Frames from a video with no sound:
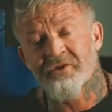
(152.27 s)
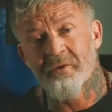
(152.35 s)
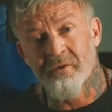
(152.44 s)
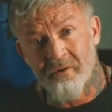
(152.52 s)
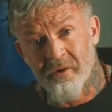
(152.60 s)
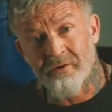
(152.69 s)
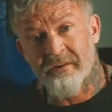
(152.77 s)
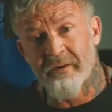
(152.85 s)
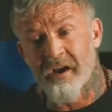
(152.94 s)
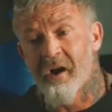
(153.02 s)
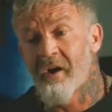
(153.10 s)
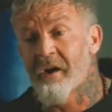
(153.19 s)
you can cultivate
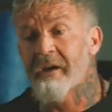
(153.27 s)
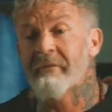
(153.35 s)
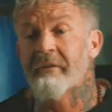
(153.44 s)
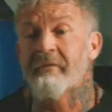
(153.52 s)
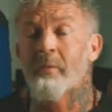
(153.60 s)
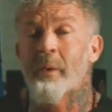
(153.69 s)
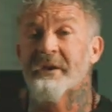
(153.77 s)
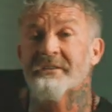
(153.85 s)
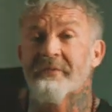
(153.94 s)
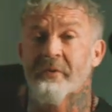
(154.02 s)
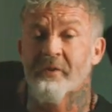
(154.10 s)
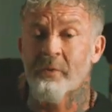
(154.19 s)
a high level of awareness
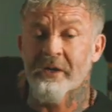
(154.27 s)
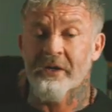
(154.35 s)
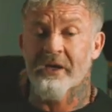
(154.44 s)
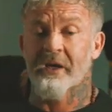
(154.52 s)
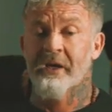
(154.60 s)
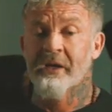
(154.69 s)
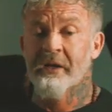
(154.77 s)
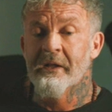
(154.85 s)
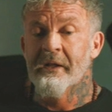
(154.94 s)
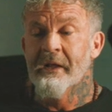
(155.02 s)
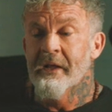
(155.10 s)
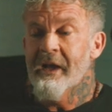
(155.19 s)
very quickly.
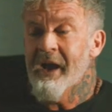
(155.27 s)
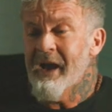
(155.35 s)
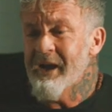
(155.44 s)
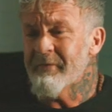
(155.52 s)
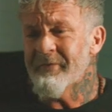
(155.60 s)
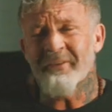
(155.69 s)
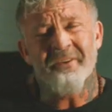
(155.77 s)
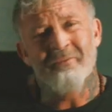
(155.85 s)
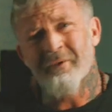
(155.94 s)
And if nothing